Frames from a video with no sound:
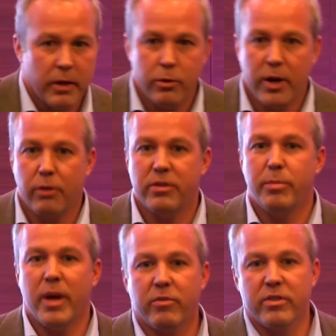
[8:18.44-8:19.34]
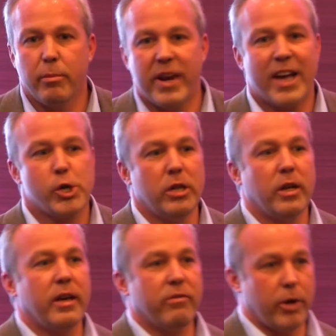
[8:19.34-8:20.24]
$2 CPM for somebody actually
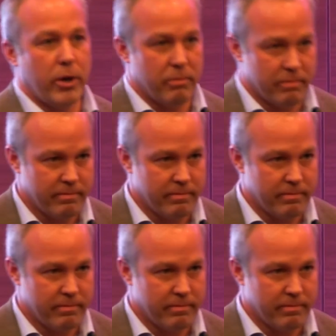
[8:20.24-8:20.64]
looking for you.